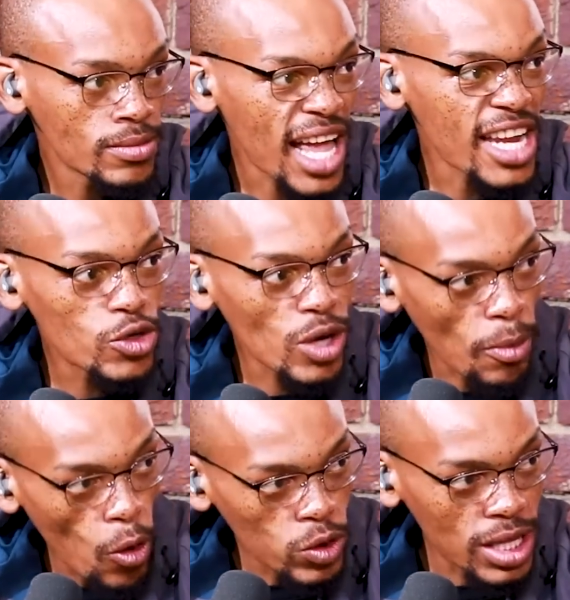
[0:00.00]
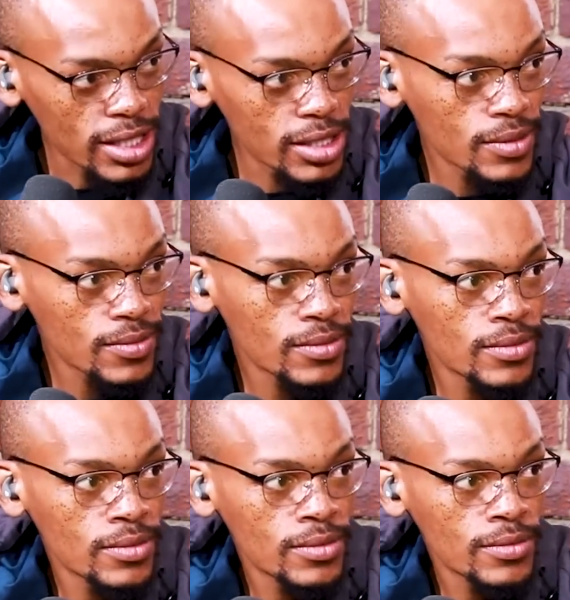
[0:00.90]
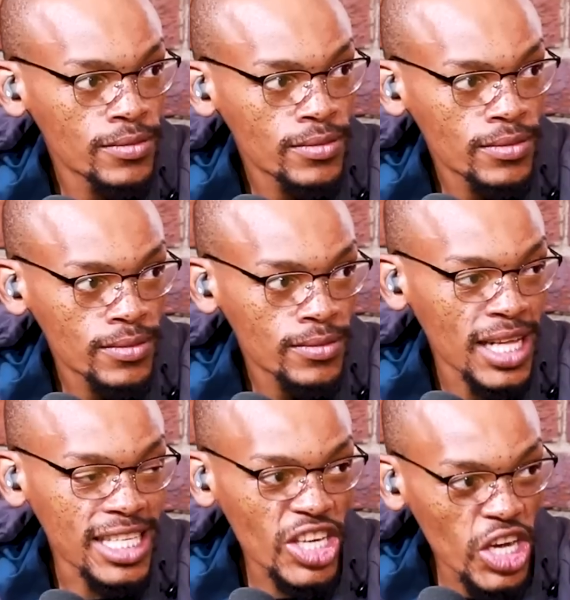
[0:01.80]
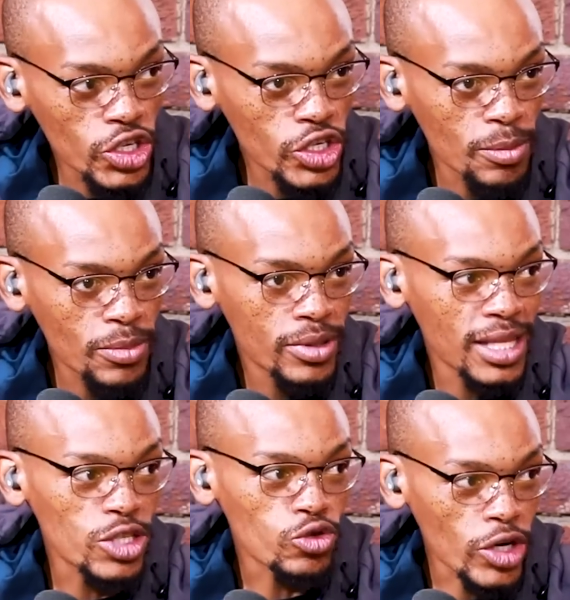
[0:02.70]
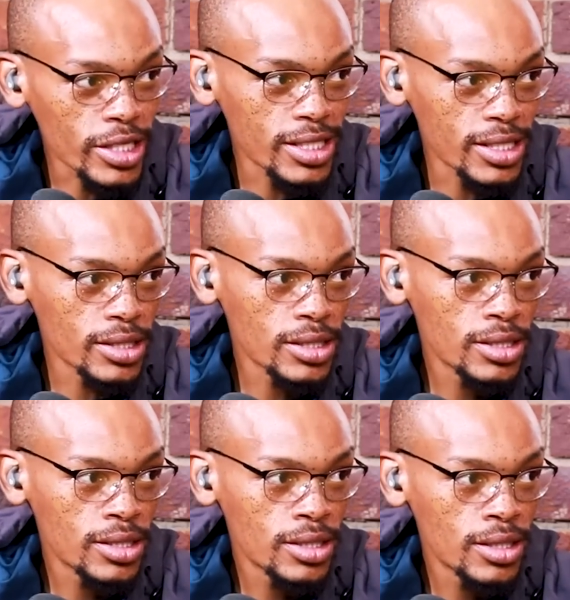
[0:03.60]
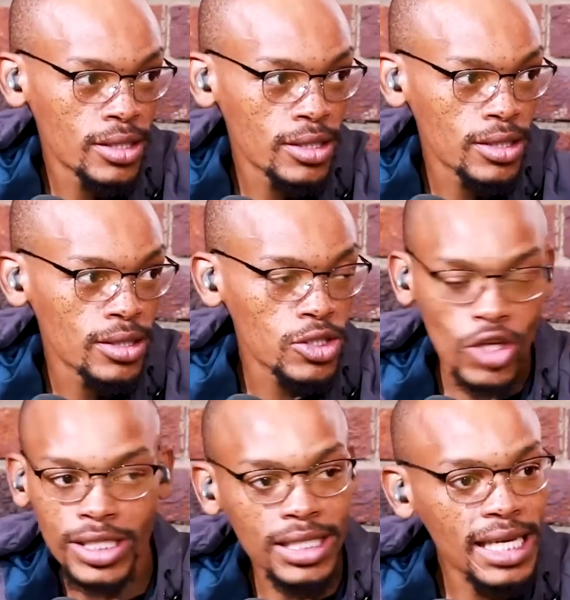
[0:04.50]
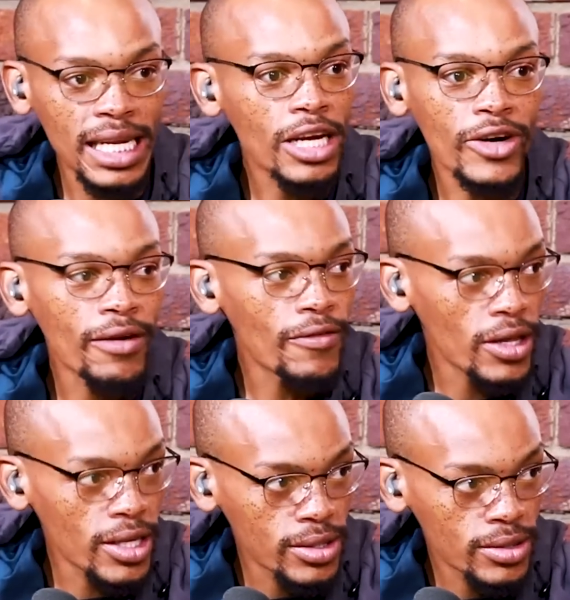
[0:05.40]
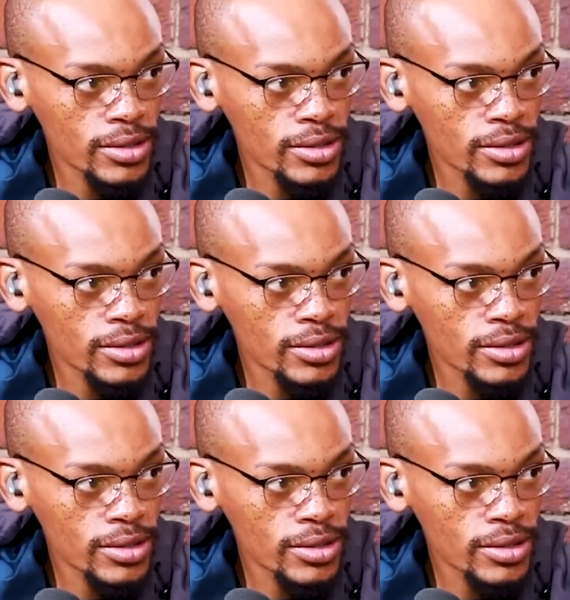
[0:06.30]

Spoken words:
I need to uphold that. That's kingship. That's royalty. It's not just any grandfather.